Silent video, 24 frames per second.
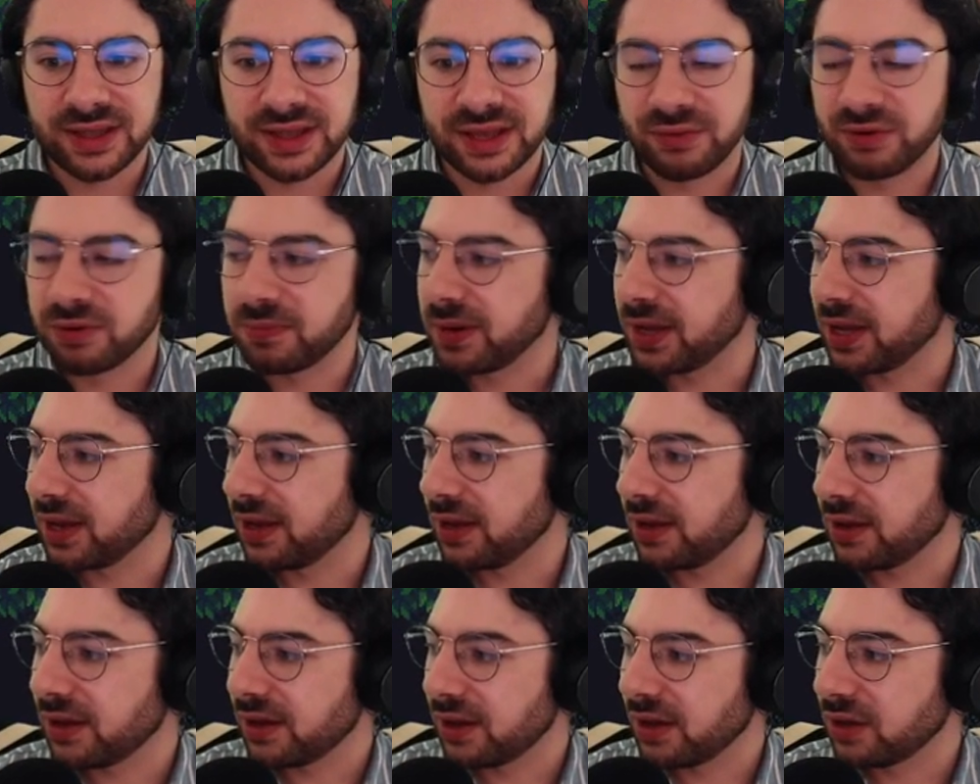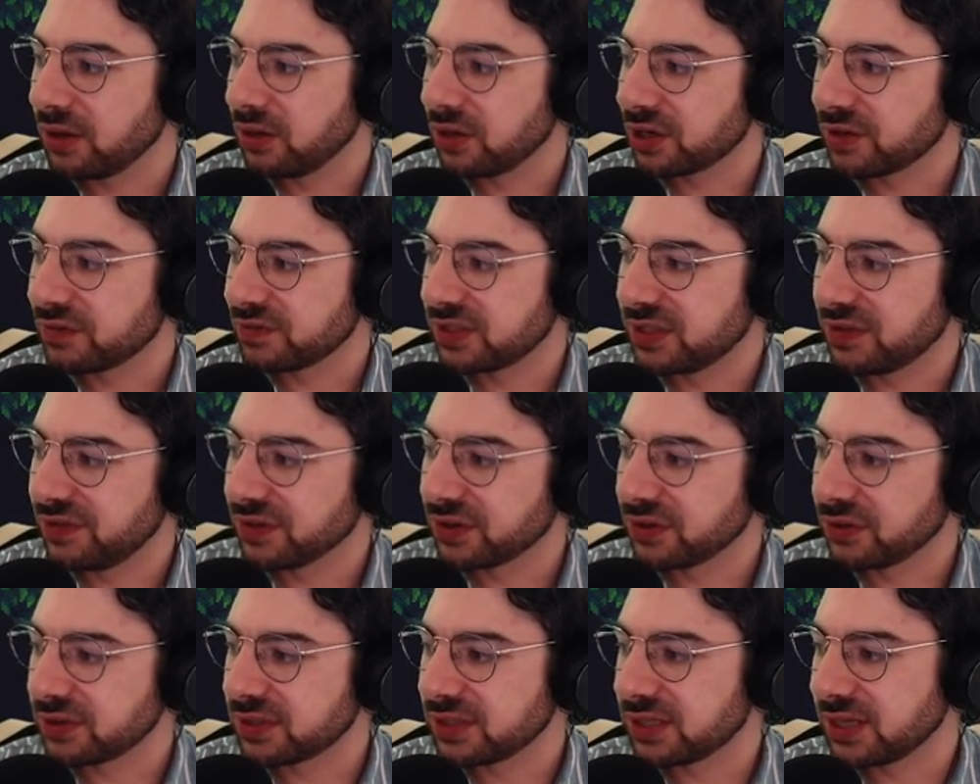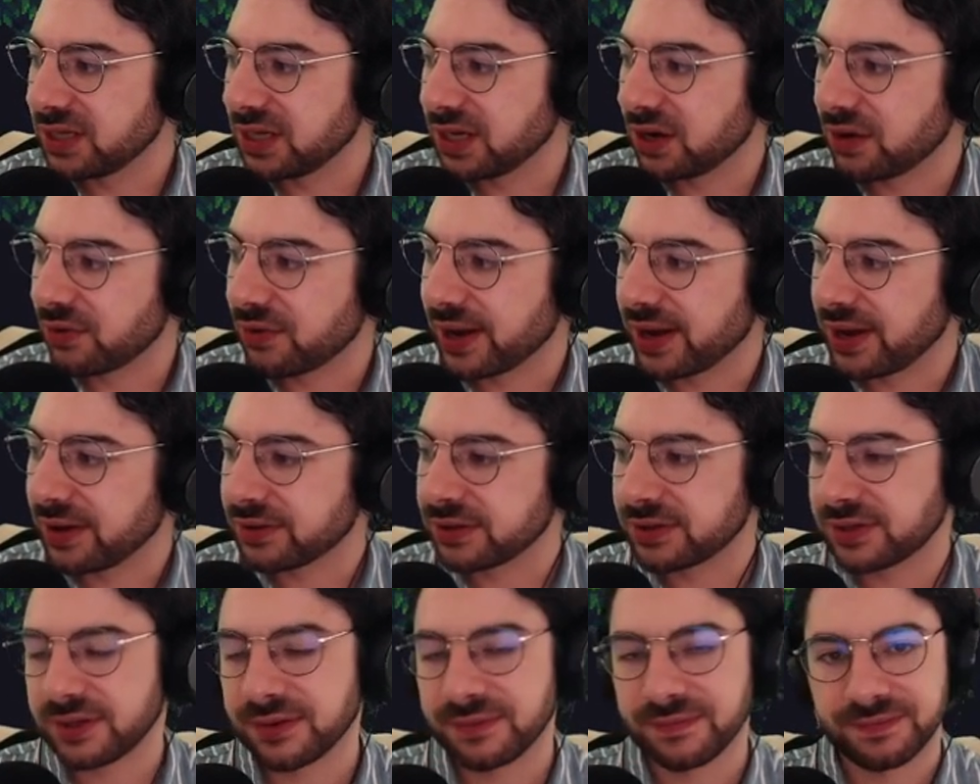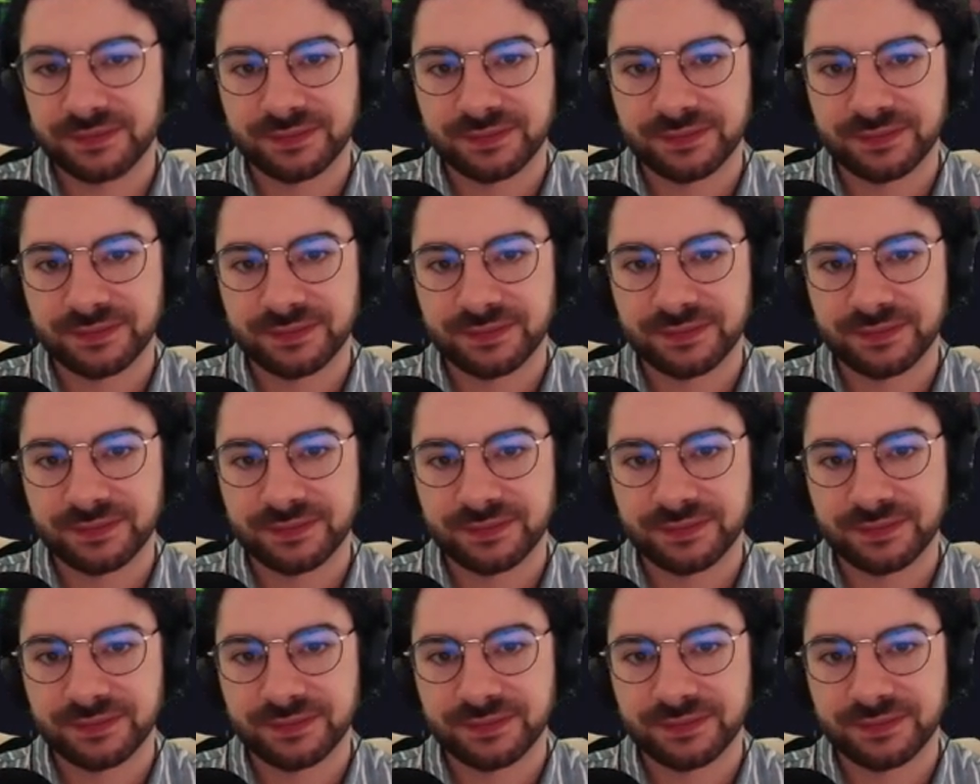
there would be a lot of difficulty around